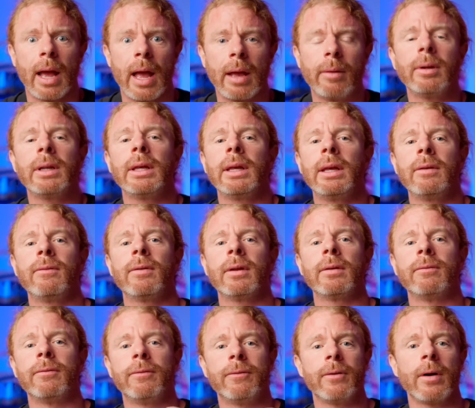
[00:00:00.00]
I would
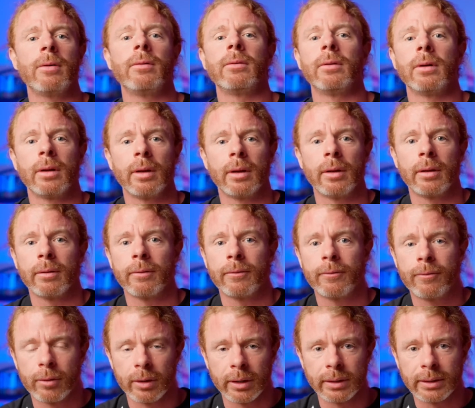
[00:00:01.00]
even vote
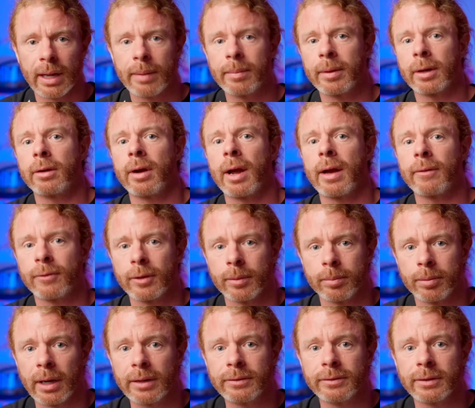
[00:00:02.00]
for a Democrat for
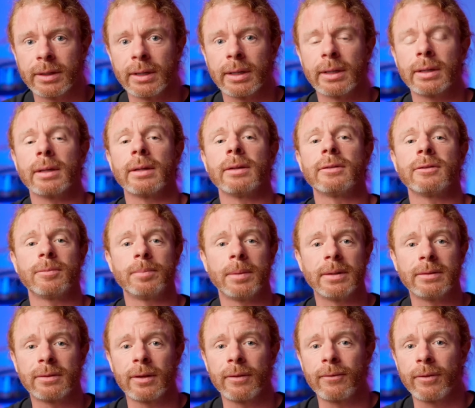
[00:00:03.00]
president,
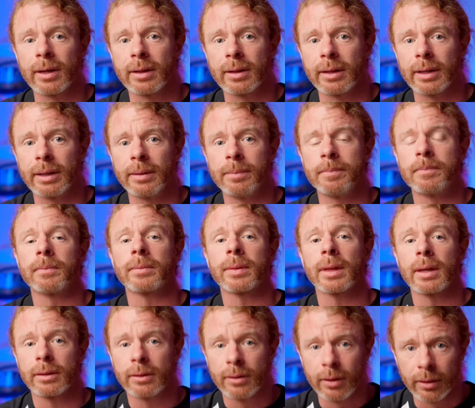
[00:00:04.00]
specifically
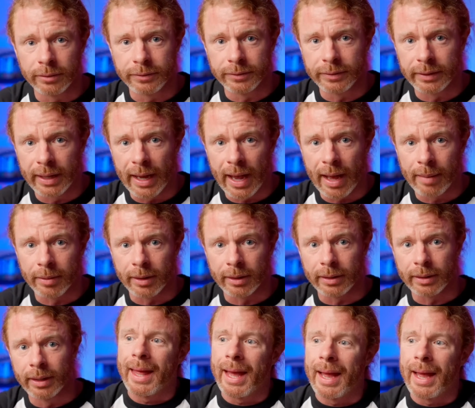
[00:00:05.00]
Tulsi Gabbard.